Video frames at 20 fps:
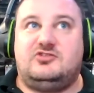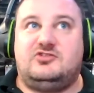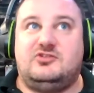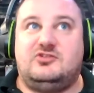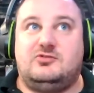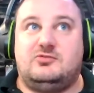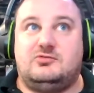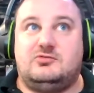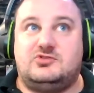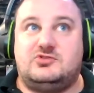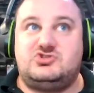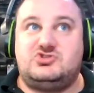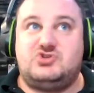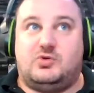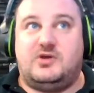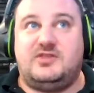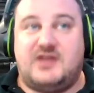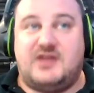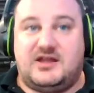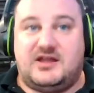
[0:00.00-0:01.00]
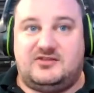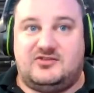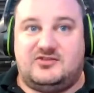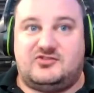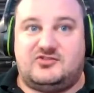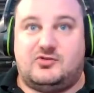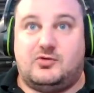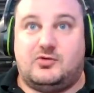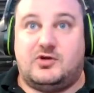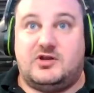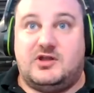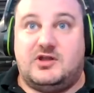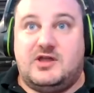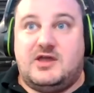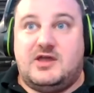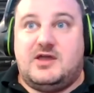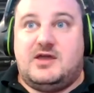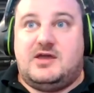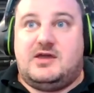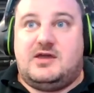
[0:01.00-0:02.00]
to join that Discord
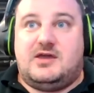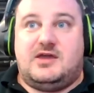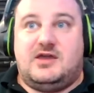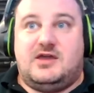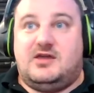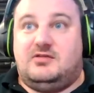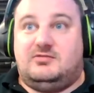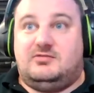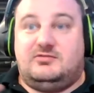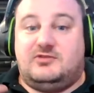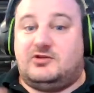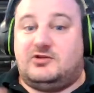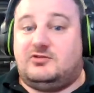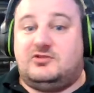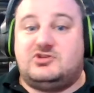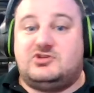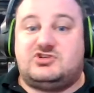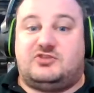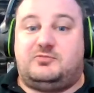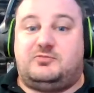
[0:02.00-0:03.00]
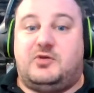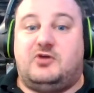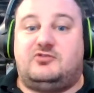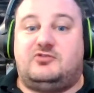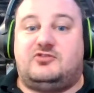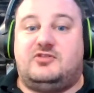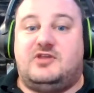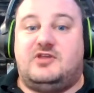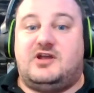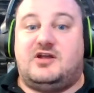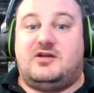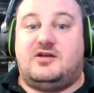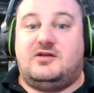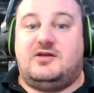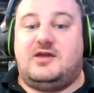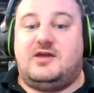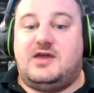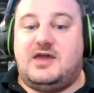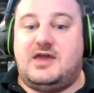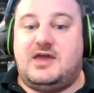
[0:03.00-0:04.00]
and literally just post in there,
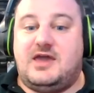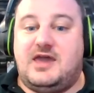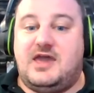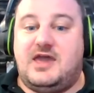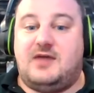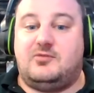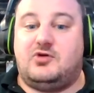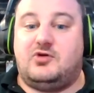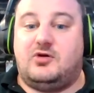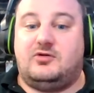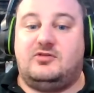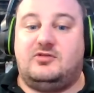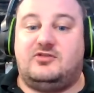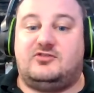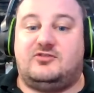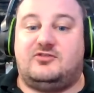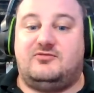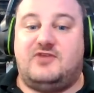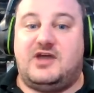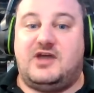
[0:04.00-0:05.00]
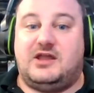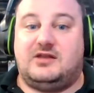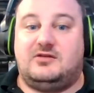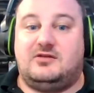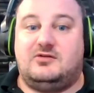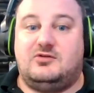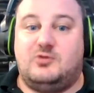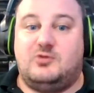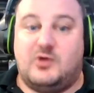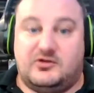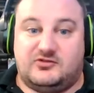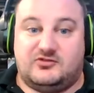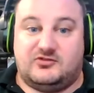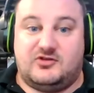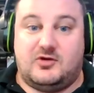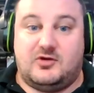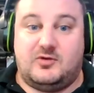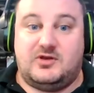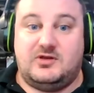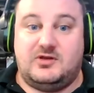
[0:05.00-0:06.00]
"Hey, I'm going to this event. Who else is
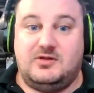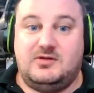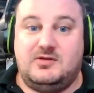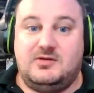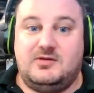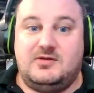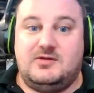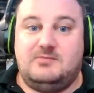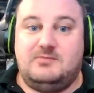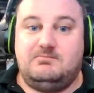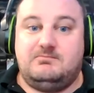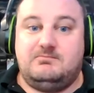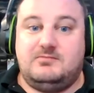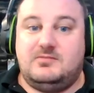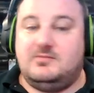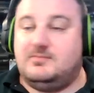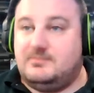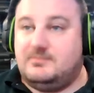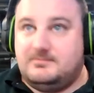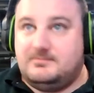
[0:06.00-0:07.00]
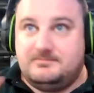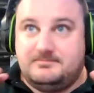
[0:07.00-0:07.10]
going?" Yeah.